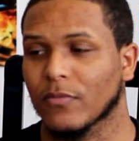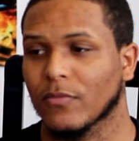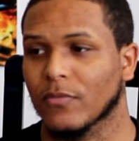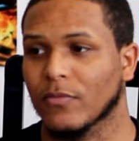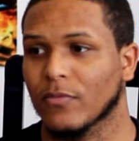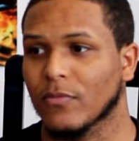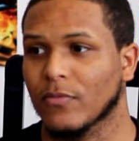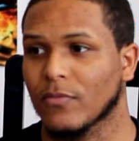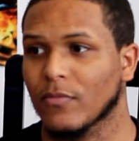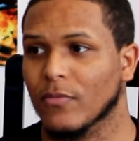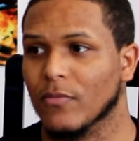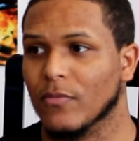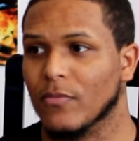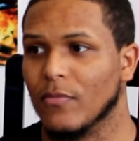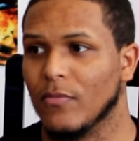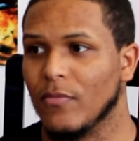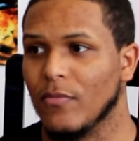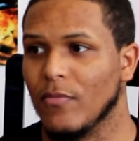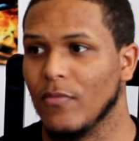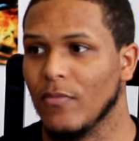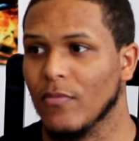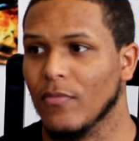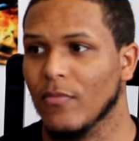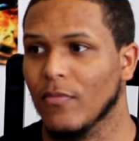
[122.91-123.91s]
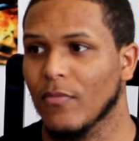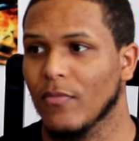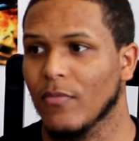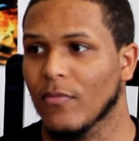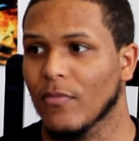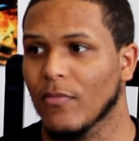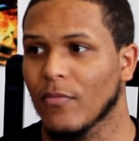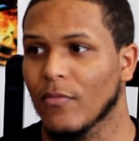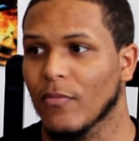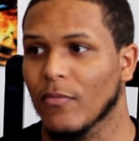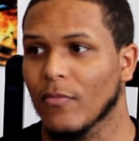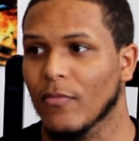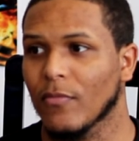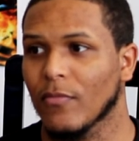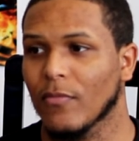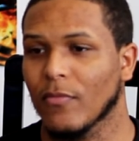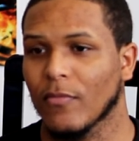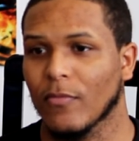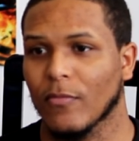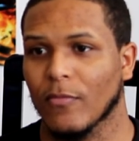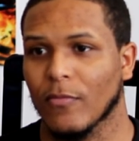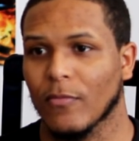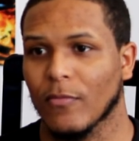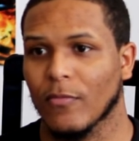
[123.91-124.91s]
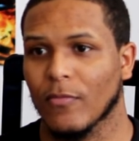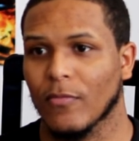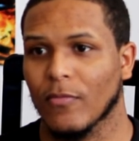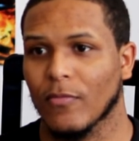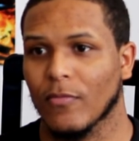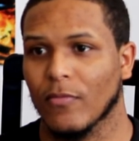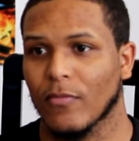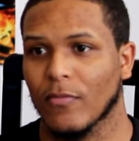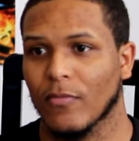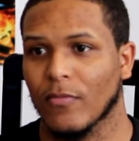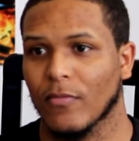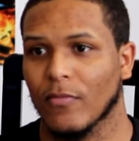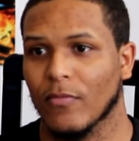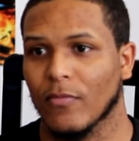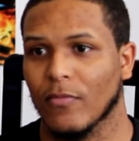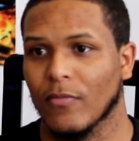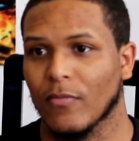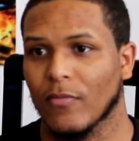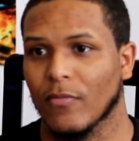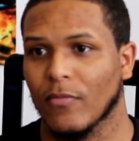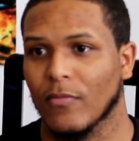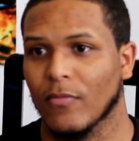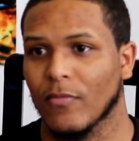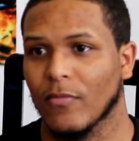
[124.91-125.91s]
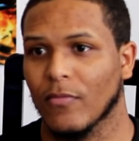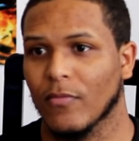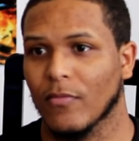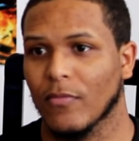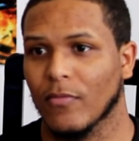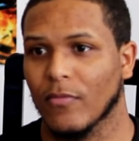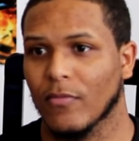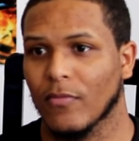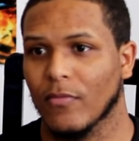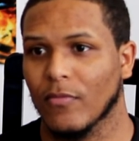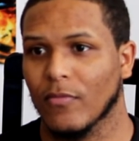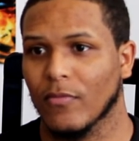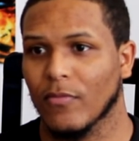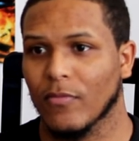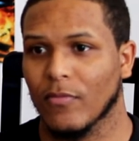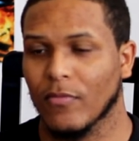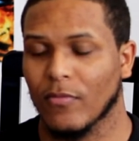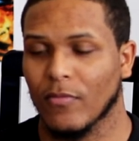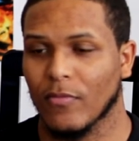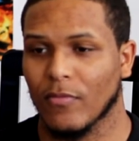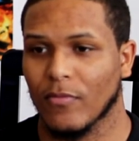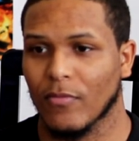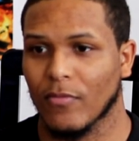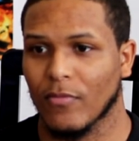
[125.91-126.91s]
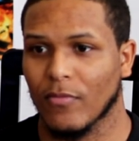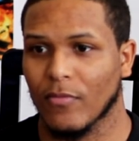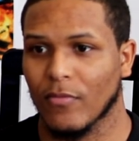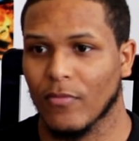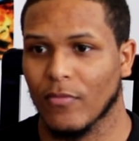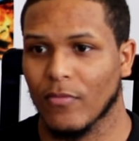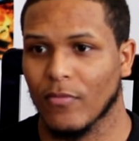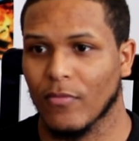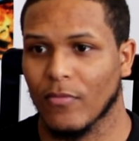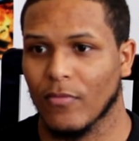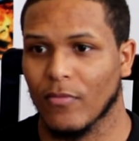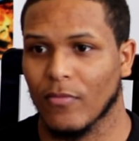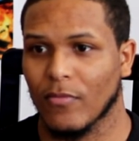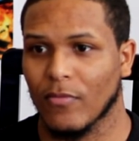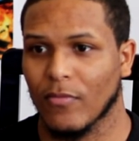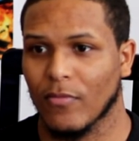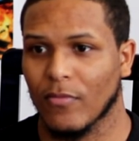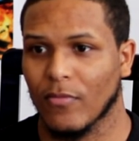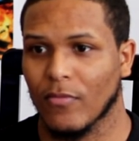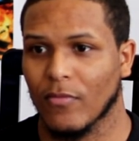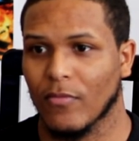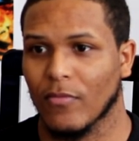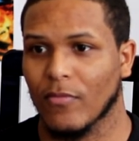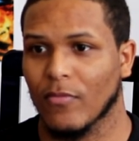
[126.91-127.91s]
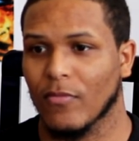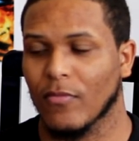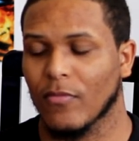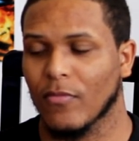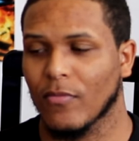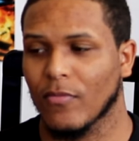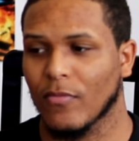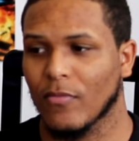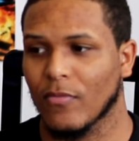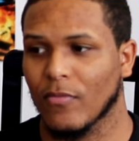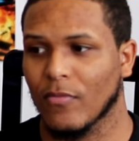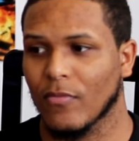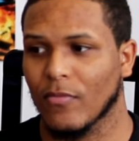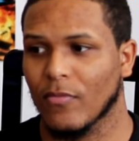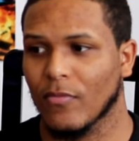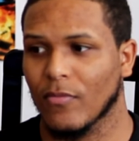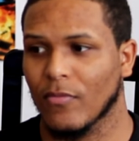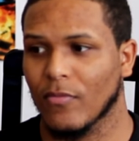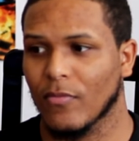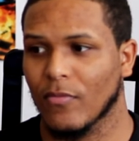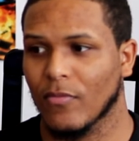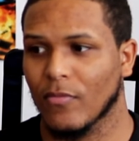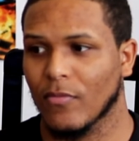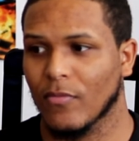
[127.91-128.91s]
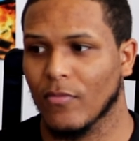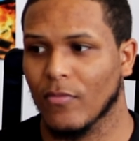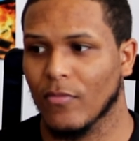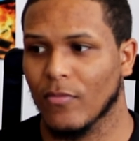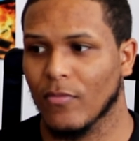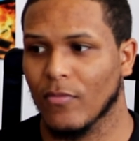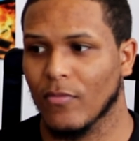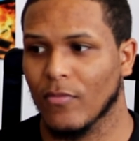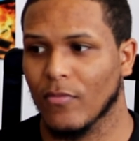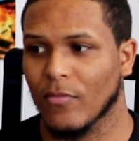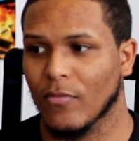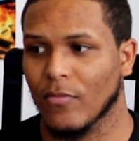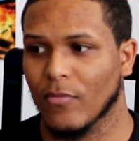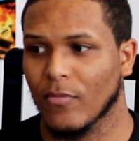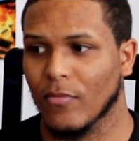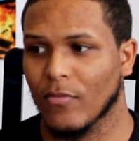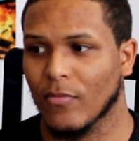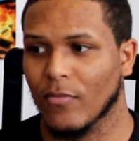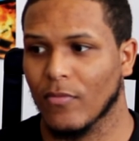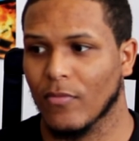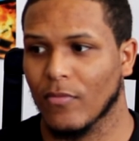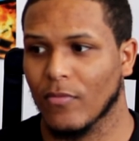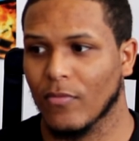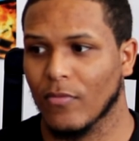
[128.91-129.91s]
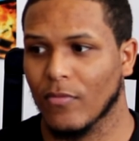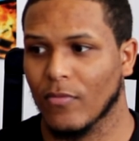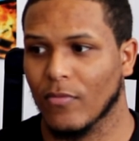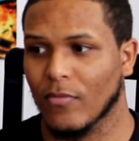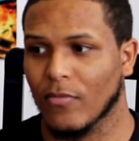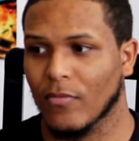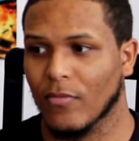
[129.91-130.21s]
(silent)